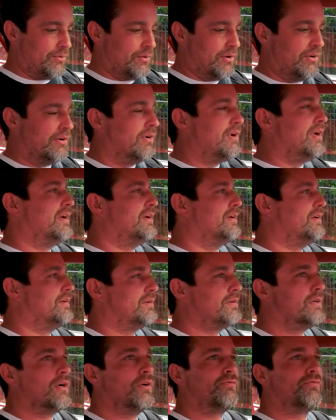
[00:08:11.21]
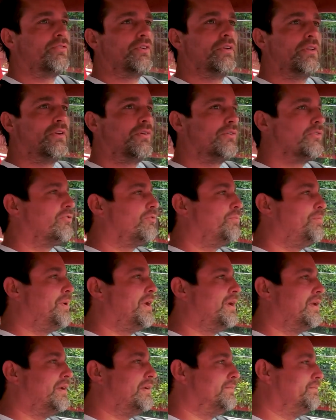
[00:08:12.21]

We'll go for a little spin.